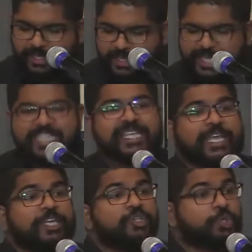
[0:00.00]
It is an
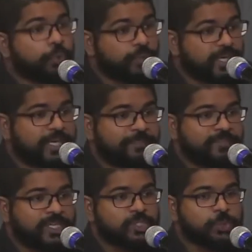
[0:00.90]
intruder
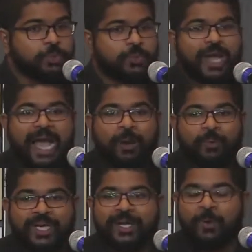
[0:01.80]
to
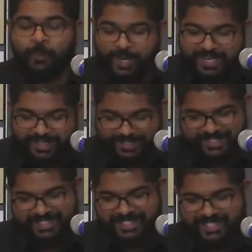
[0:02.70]
our
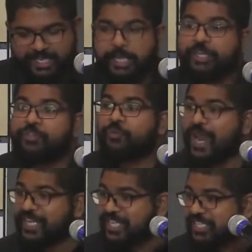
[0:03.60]
world. It
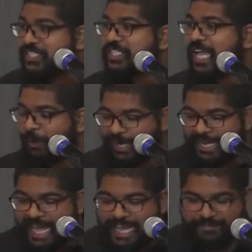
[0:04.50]
threatens our
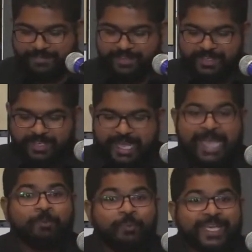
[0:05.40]
life.
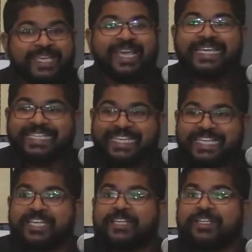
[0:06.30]
And we
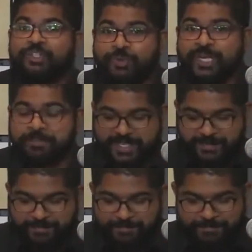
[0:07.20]
need treatment.
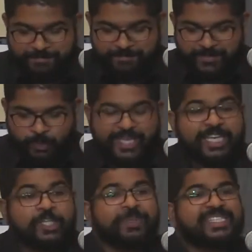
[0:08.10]
We
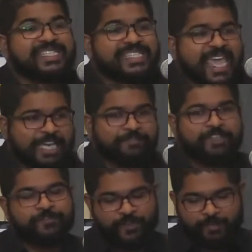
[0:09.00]
need to be saved
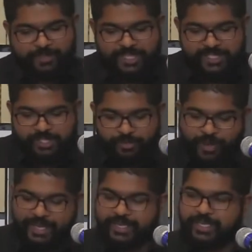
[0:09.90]
from this
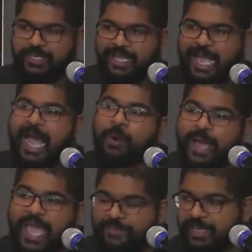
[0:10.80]
threat.
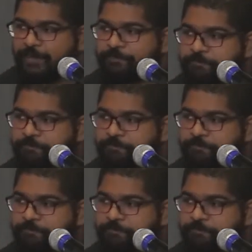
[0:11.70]
However,